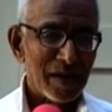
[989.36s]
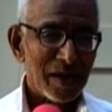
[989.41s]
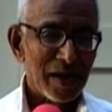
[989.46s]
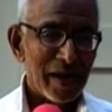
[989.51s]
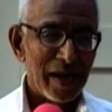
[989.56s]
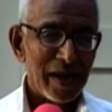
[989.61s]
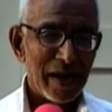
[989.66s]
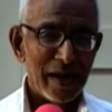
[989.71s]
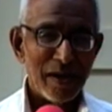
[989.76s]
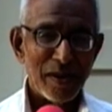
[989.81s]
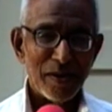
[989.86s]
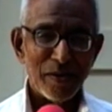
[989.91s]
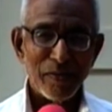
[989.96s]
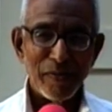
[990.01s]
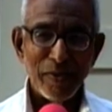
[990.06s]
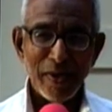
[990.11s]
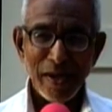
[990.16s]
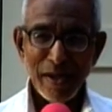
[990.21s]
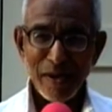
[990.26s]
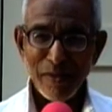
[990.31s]
and
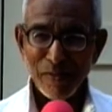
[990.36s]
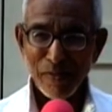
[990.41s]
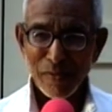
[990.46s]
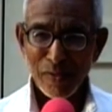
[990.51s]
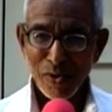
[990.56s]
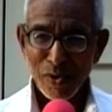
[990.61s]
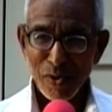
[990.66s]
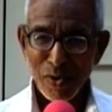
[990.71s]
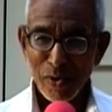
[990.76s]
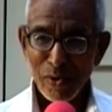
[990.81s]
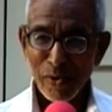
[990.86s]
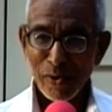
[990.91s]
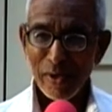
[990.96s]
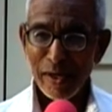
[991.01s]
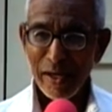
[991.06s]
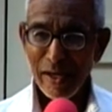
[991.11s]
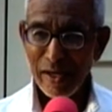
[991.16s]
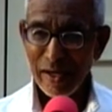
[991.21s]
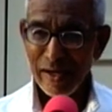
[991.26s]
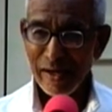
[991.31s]
be more
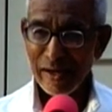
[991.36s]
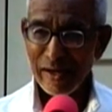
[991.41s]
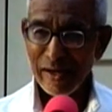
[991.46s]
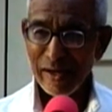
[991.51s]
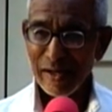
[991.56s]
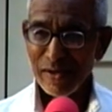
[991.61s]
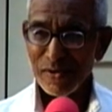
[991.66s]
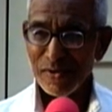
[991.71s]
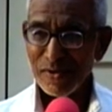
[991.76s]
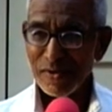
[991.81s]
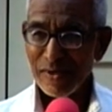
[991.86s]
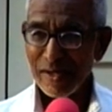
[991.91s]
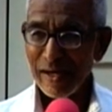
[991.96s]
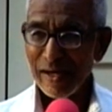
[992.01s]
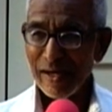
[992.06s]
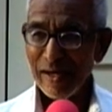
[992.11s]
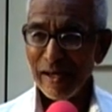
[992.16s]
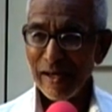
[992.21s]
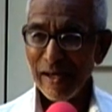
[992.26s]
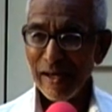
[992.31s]

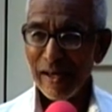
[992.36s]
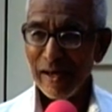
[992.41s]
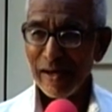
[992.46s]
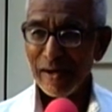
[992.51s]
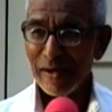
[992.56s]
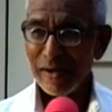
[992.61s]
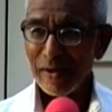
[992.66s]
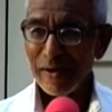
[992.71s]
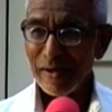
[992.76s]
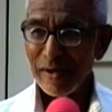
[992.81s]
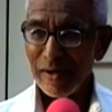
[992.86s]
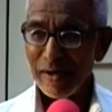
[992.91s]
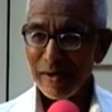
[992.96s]
interested in